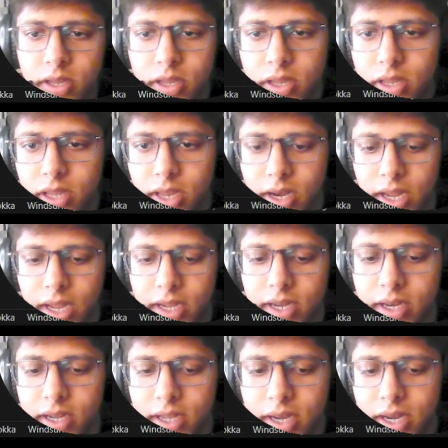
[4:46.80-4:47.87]
and I
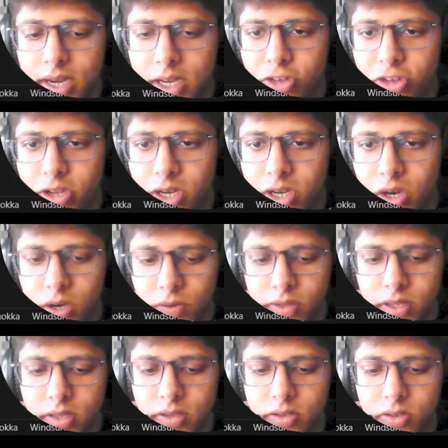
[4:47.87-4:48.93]
can create a chain out of
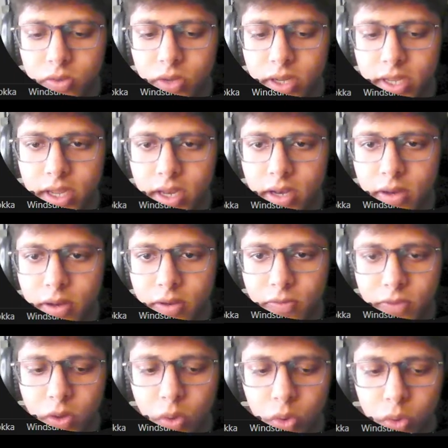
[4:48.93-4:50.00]
this. So again,
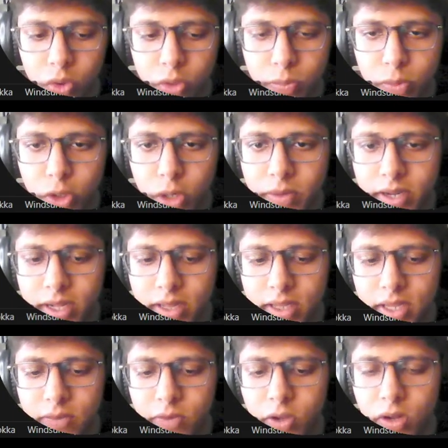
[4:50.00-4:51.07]
we go to the prompt and
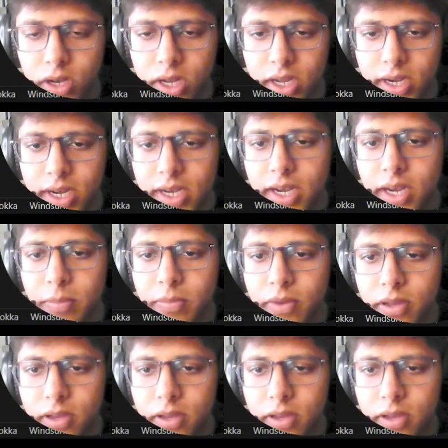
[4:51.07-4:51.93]
then we call our LLM,